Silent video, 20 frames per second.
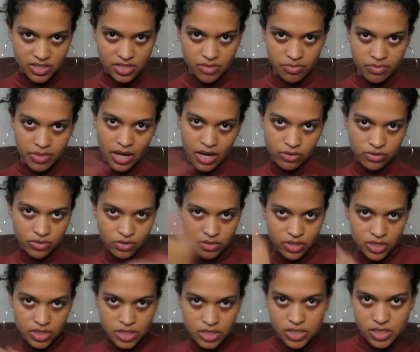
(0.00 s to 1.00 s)
the
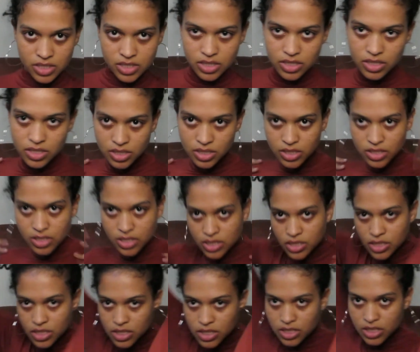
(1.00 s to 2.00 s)
boundaries.
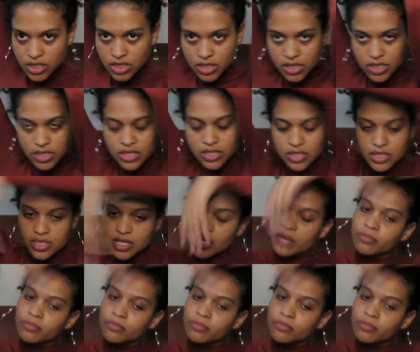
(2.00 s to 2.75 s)
Okay, I'm